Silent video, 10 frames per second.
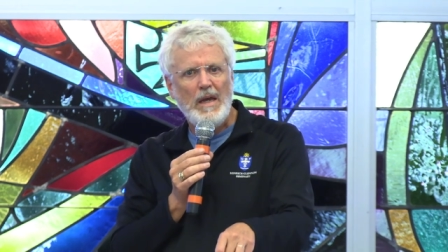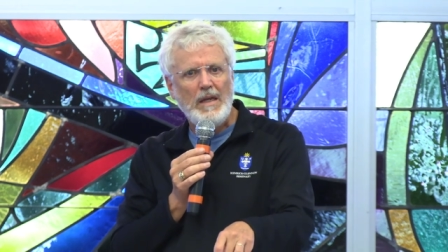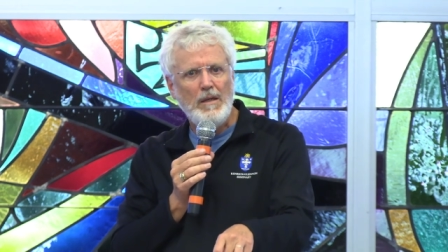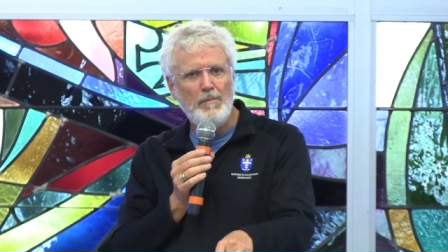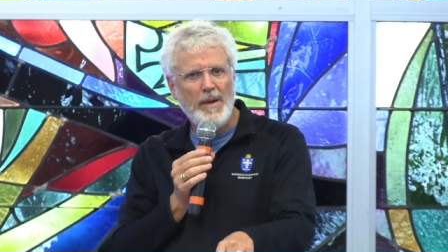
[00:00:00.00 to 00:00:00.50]

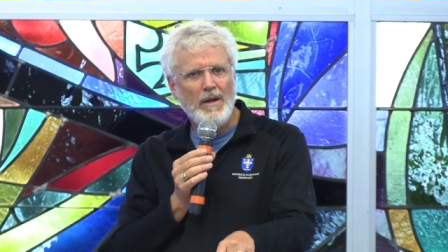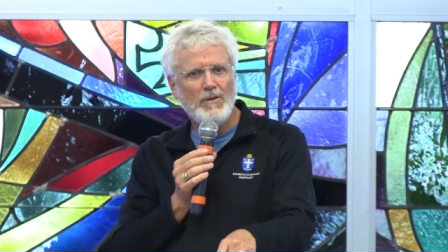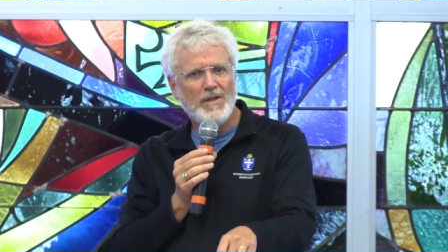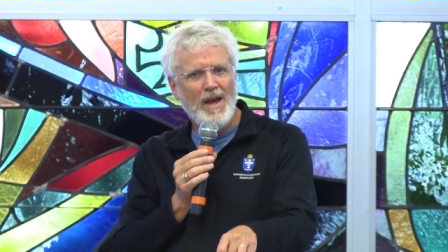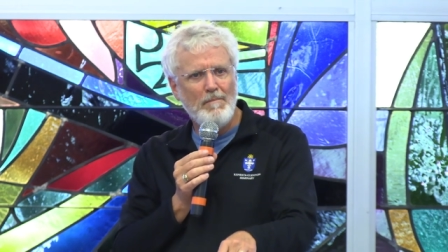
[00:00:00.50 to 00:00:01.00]
He
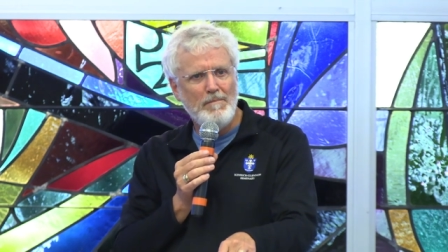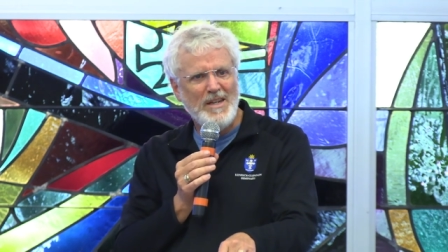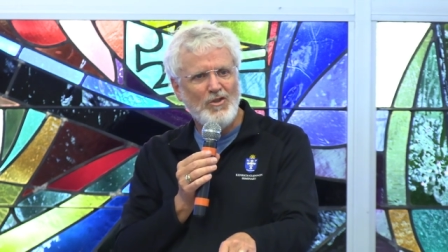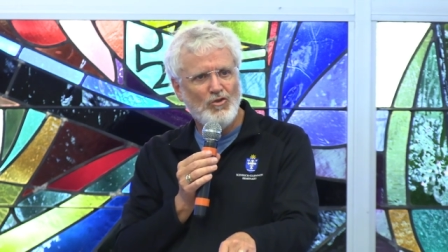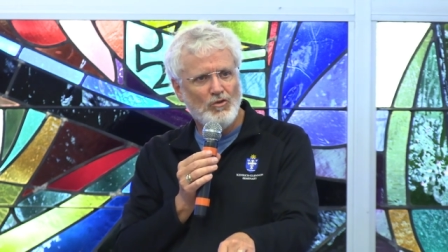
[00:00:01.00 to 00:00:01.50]
bears that
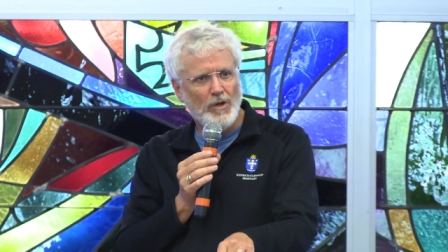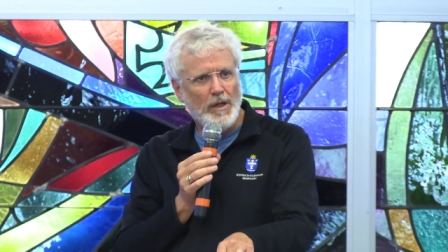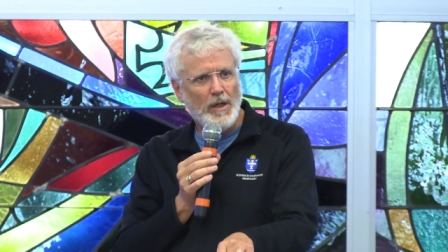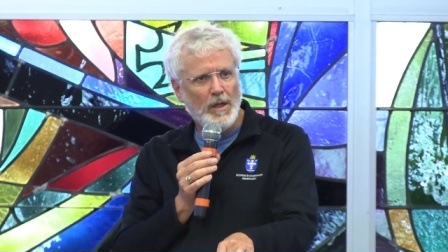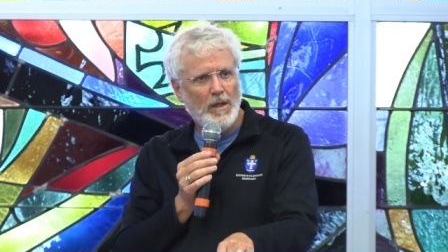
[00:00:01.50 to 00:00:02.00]
mystery
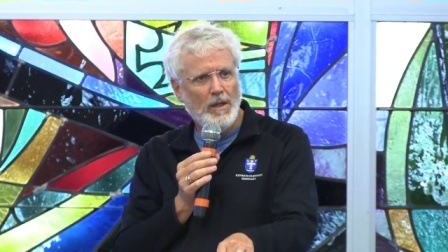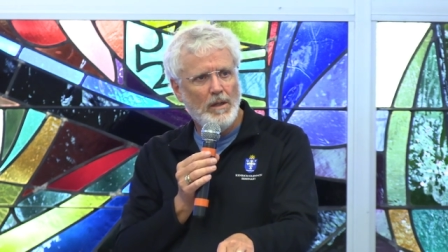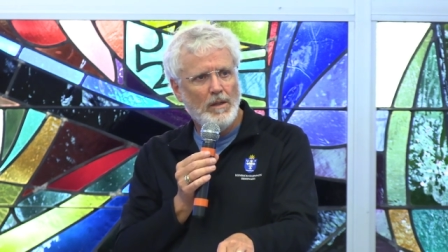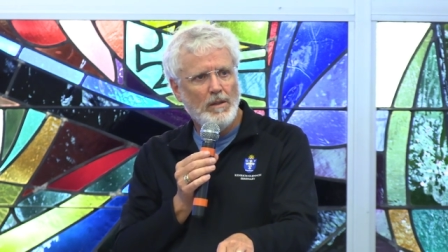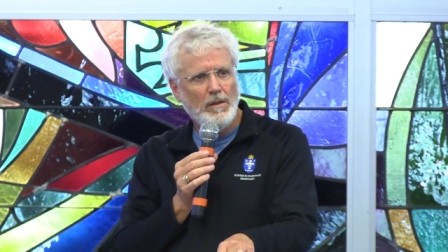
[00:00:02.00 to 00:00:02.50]

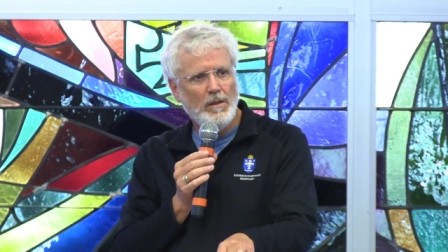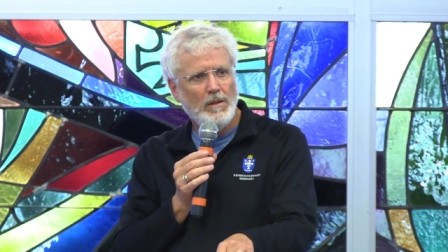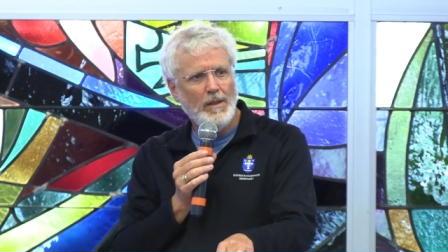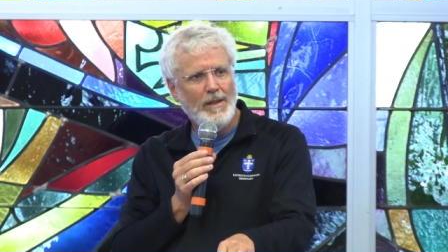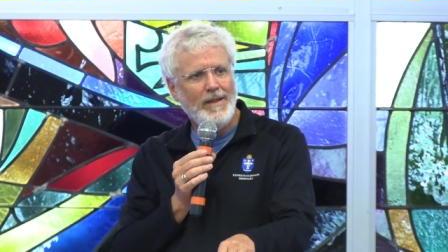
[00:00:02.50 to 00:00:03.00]

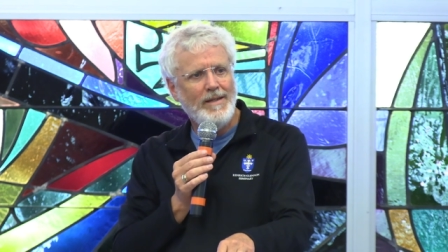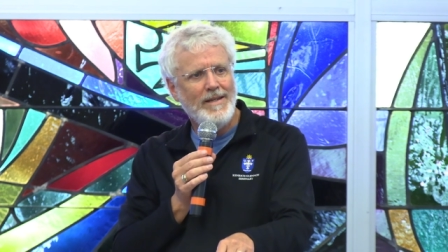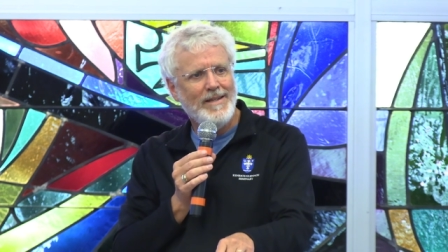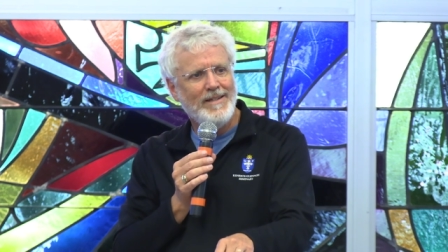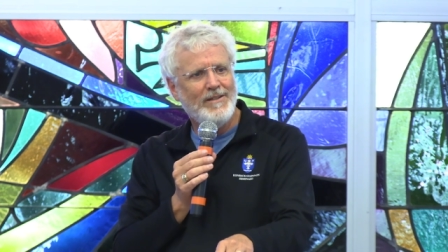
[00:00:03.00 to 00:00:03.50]

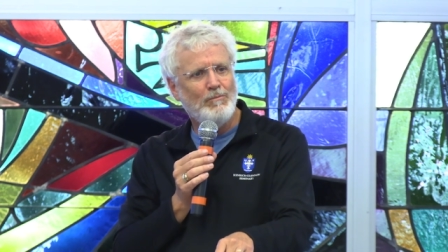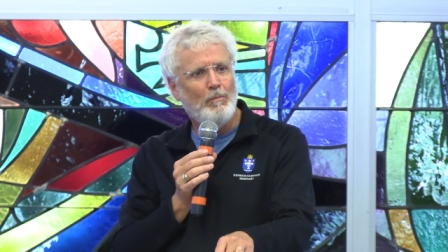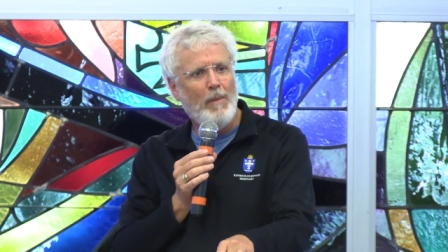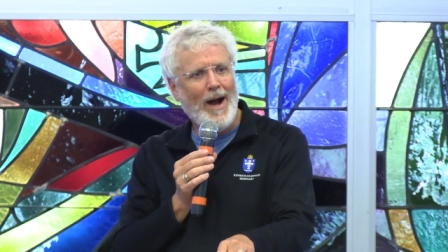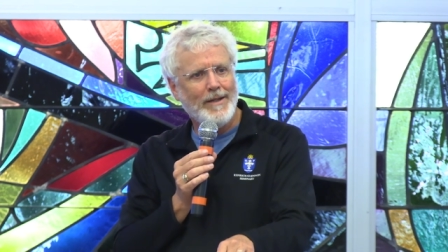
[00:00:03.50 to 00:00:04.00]
in his
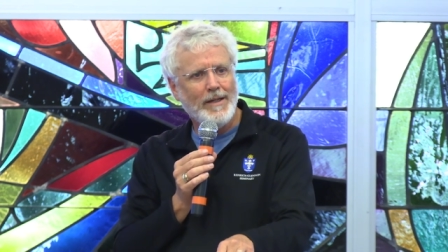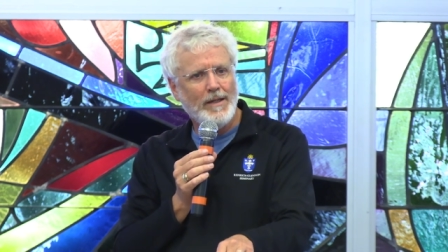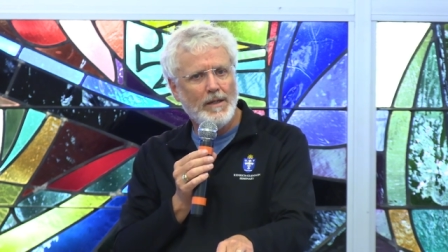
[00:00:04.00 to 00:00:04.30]
body.